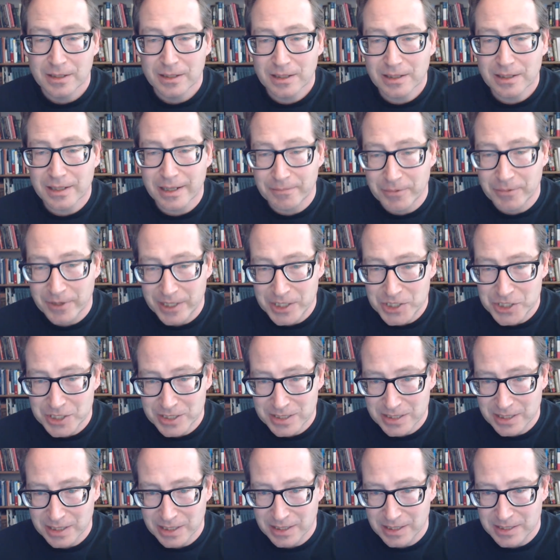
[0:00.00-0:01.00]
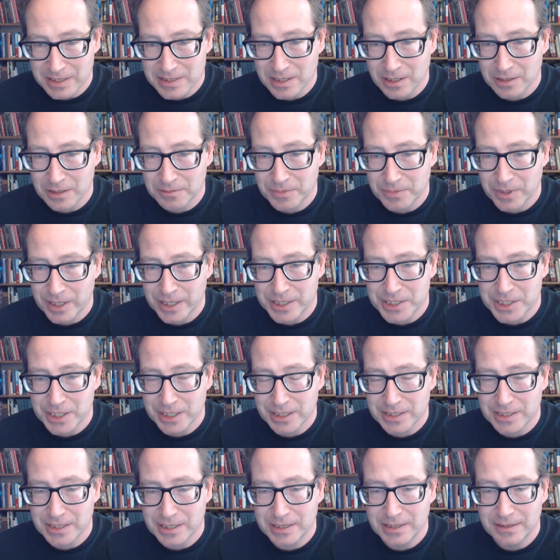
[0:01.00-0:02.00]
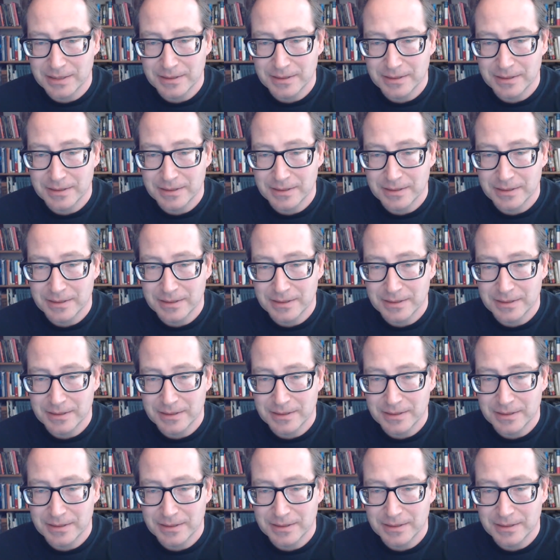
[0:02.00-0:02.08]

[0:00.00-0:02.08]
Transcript: collaborations like this art project